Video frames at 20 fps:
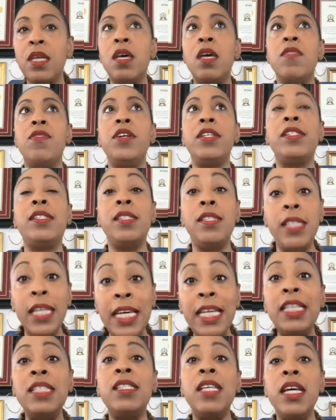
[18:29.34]
The
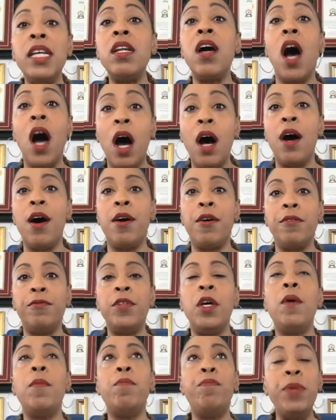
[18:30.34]
season of
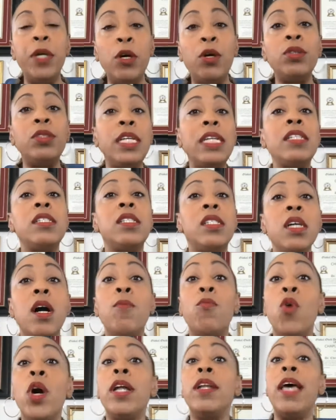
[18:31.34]
building someone